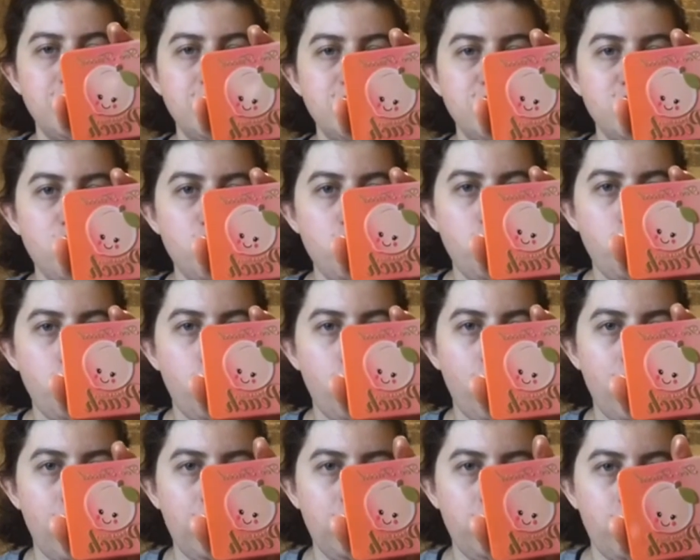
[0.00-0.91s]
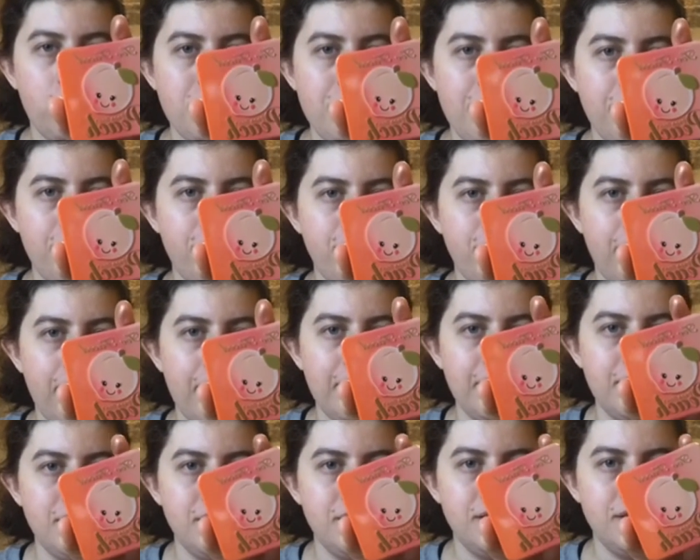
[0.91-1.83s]
This is the one of my
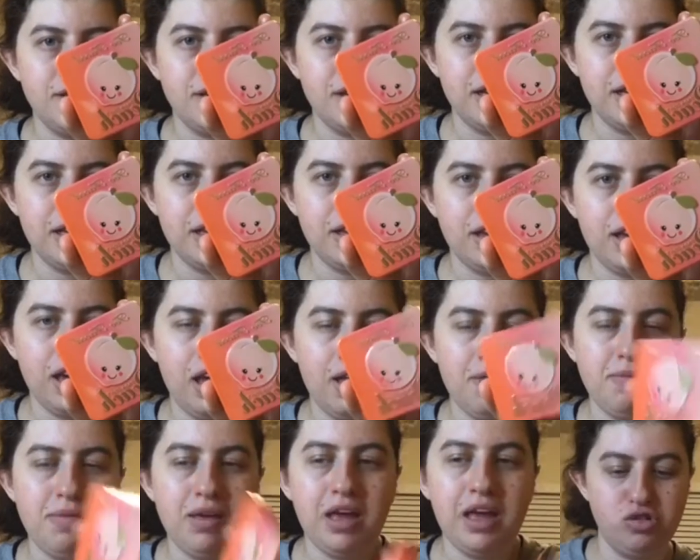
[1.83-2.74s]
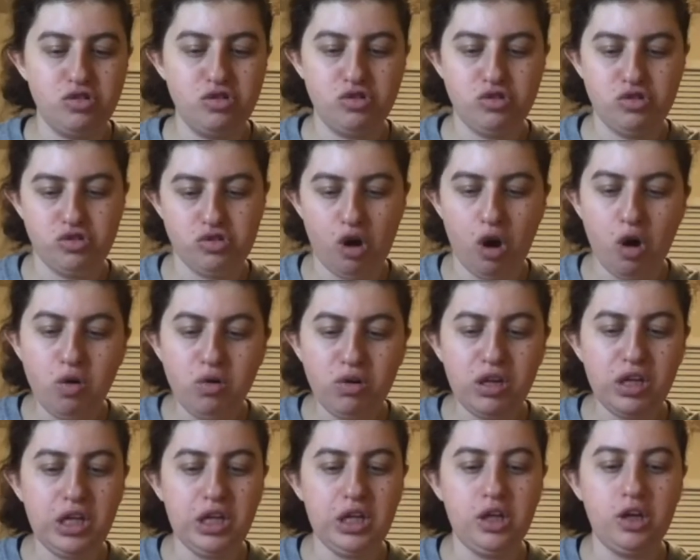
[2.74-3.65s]
friends gave me.
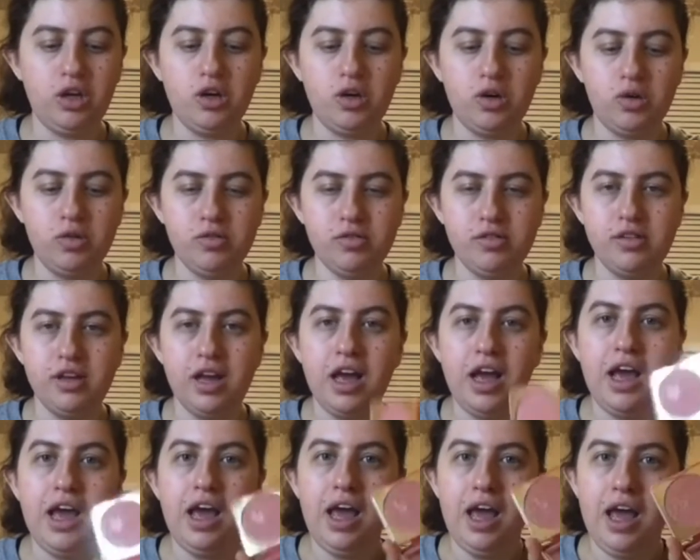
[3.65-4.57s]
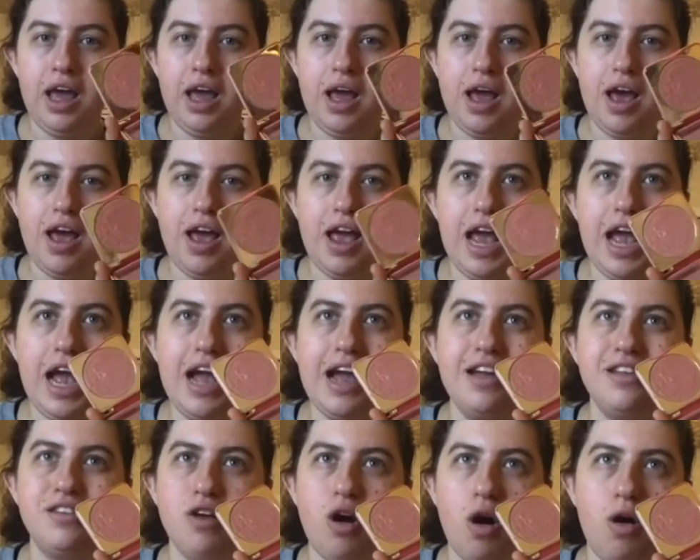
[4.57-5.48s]
So cute.
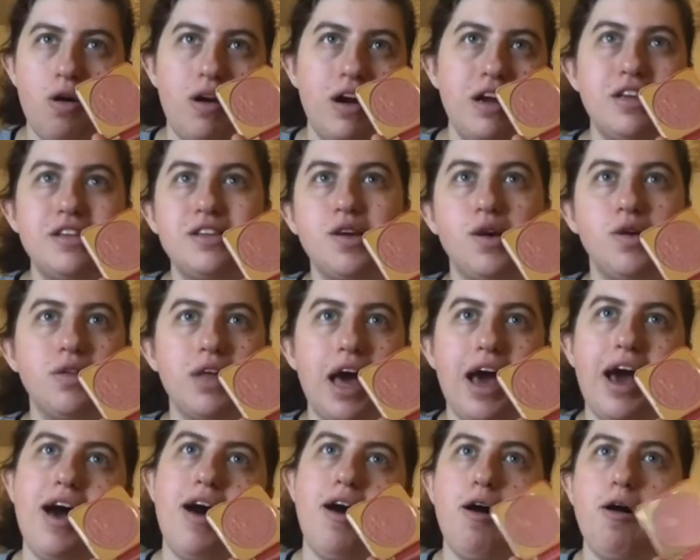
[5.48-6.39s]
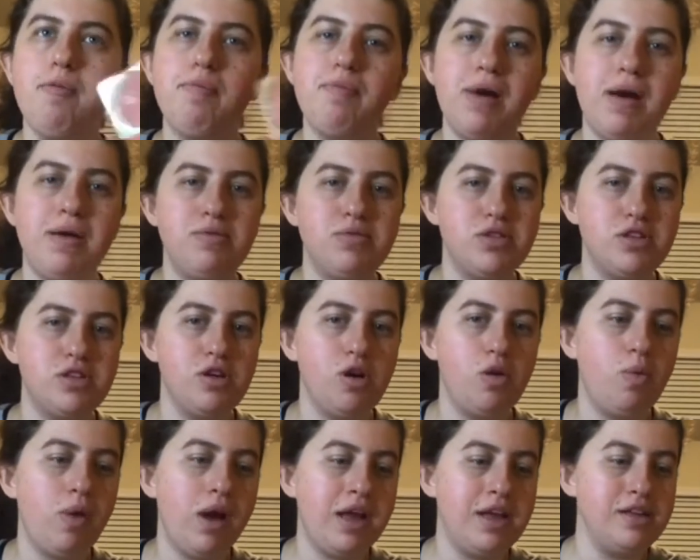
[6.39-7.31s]
It's already sold out, but I'm
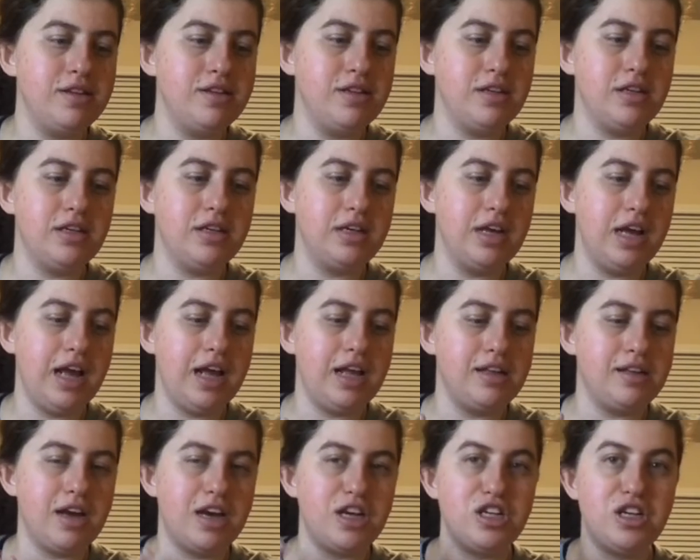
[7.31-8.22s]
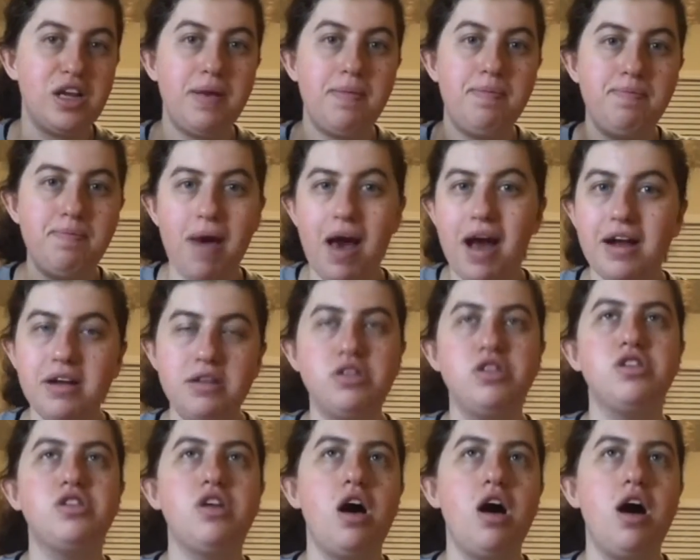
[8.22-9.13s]
still waiting until it's actually
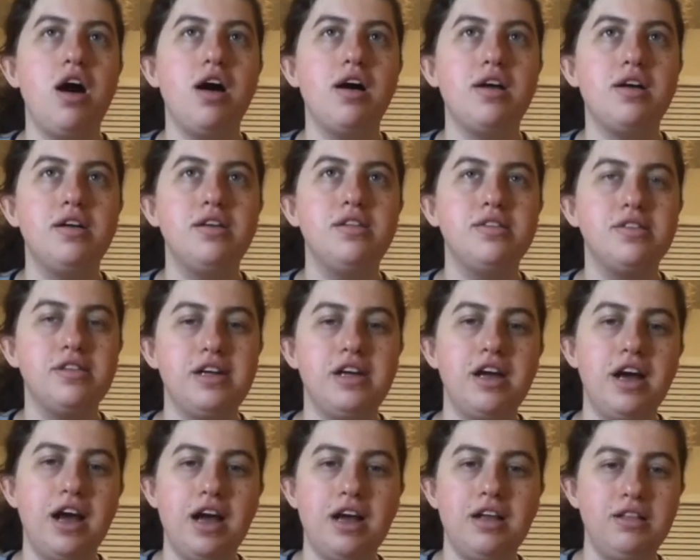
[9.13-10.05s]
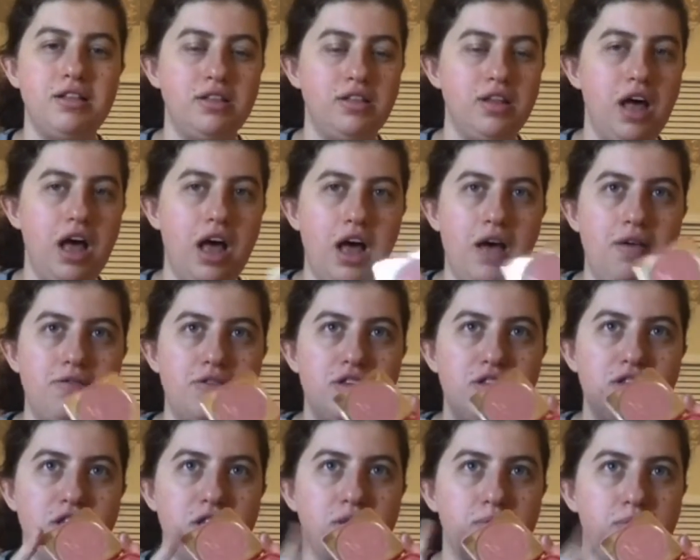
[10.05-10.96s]
back in stock because I
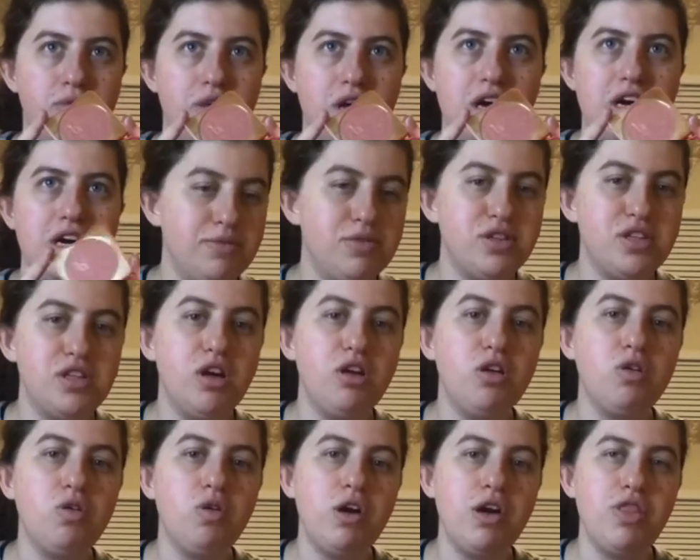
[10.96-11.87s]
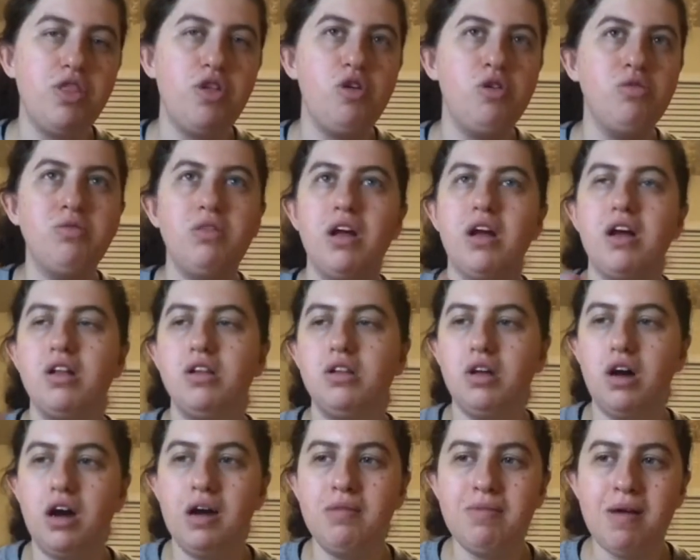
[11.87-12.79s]
love this blush. I'm still going through a
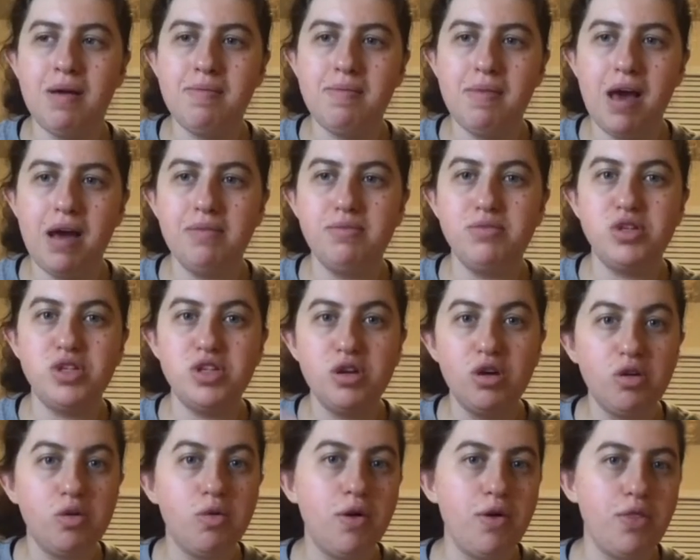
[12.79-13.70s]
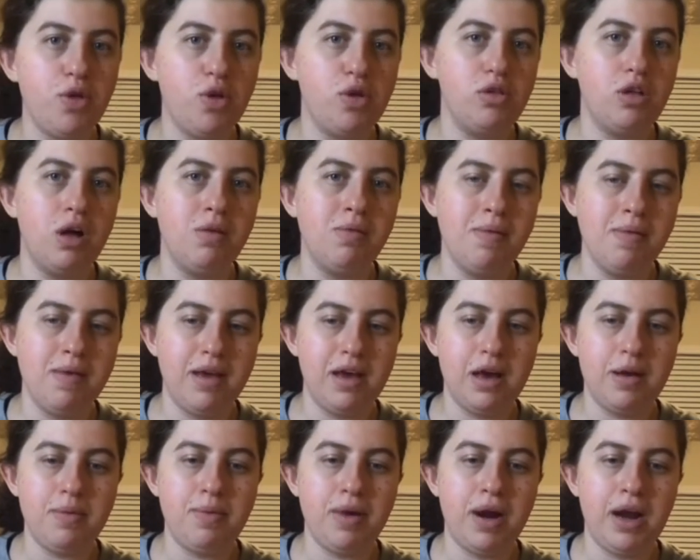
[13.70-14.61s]
lot of my
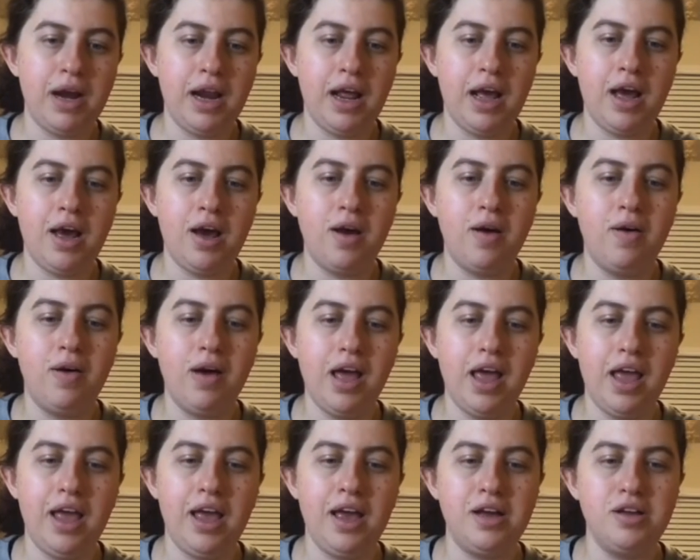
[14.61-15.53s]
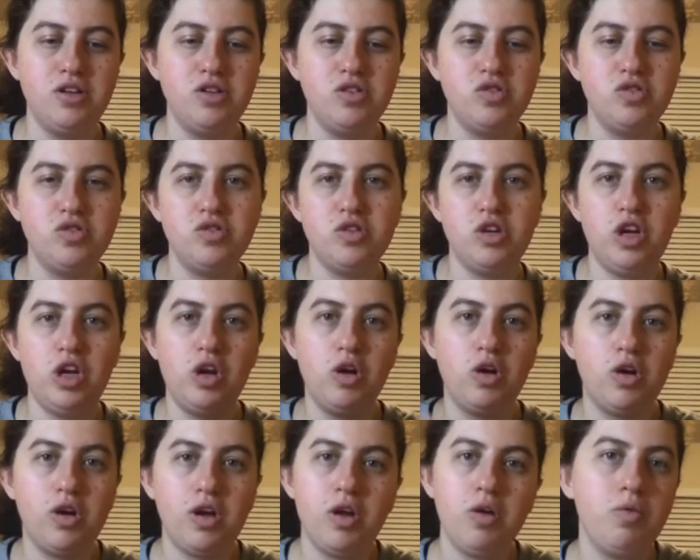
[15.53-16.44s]
makeup right now, and just, you
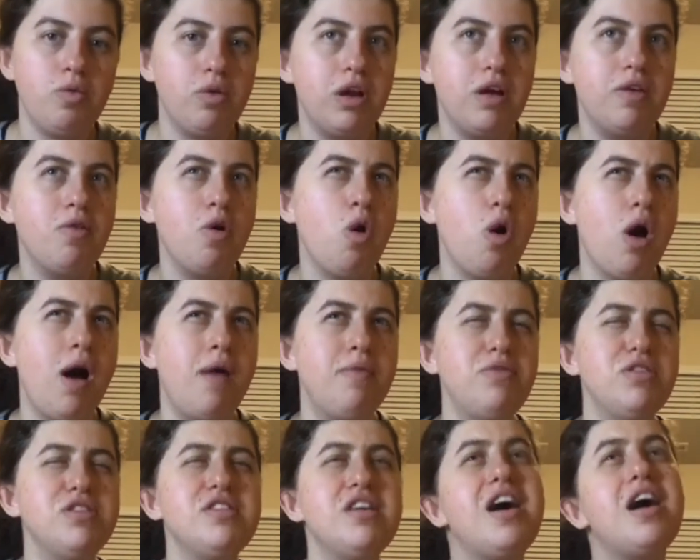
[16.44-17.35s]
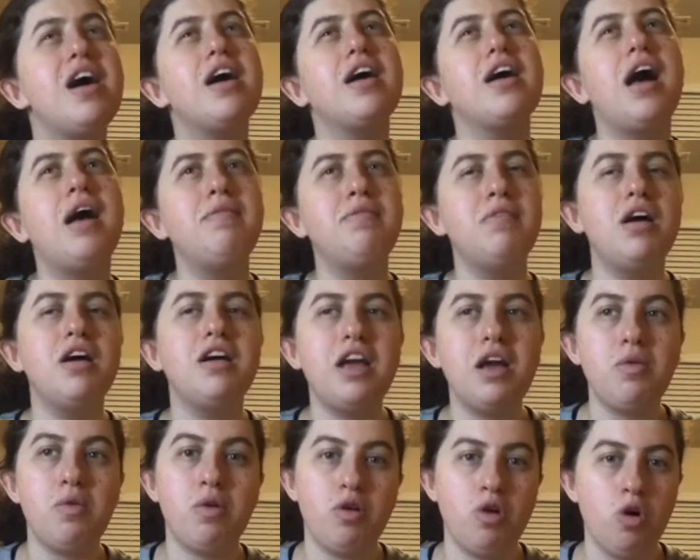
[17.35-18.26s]
know, getting rid of a whole, I'm not
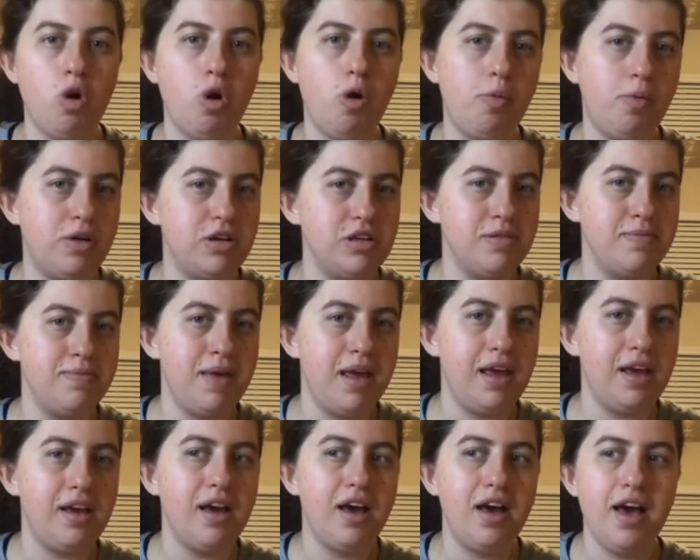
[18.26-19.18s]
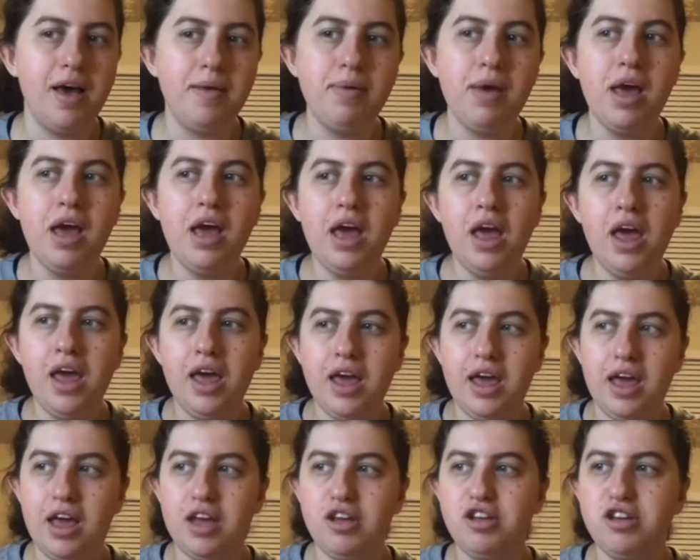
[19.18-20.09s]
getting rid of a whole bunch of makeup.
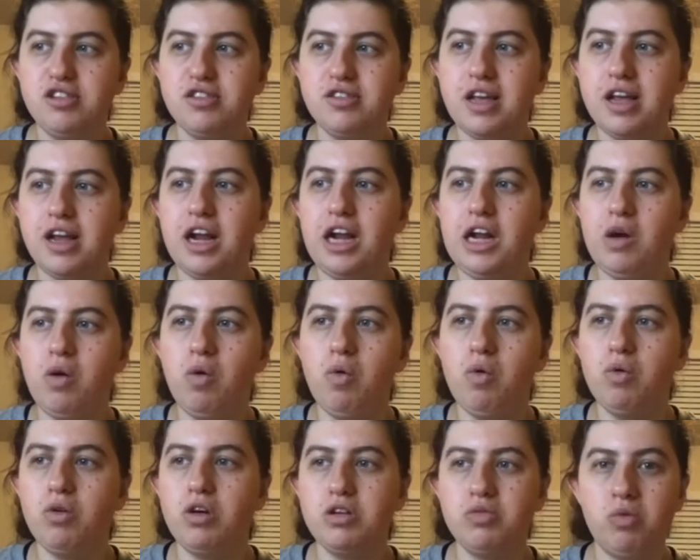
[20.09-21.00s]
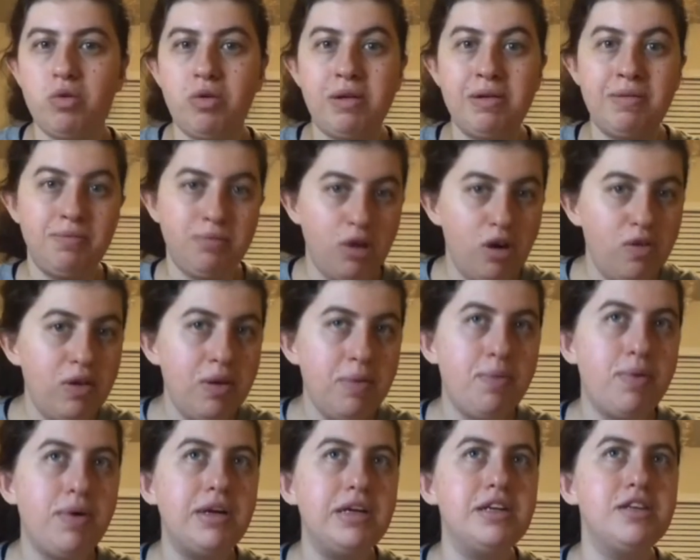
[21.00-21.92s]
It's just like, you know, because we're
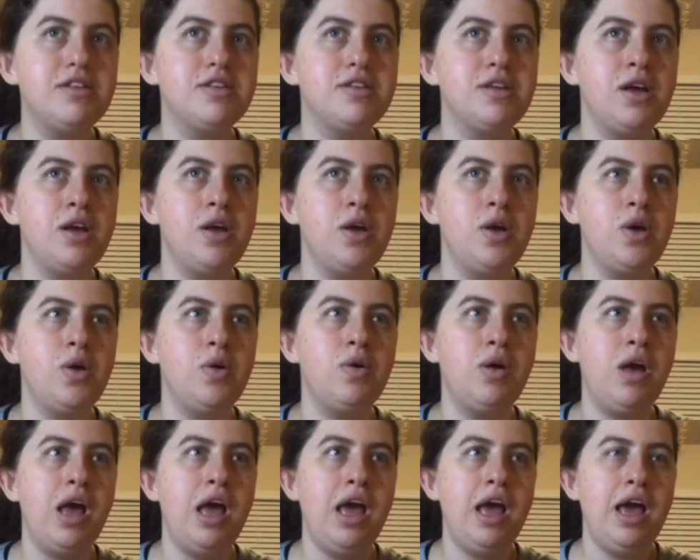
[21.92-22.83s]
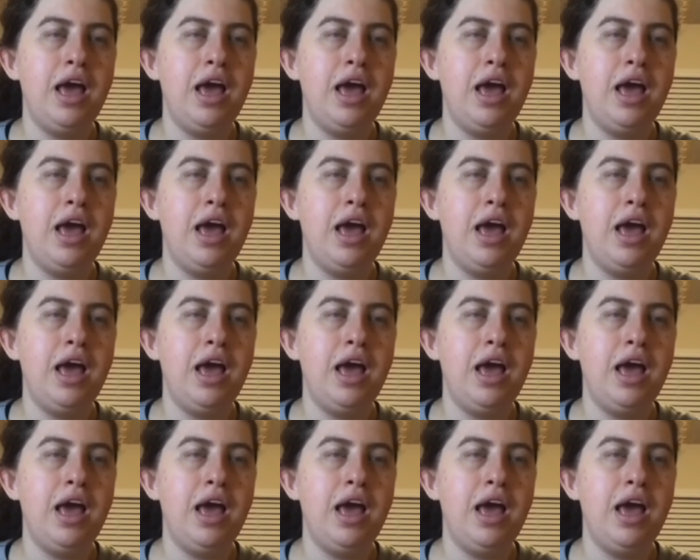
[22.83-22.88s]
moving pretty soon,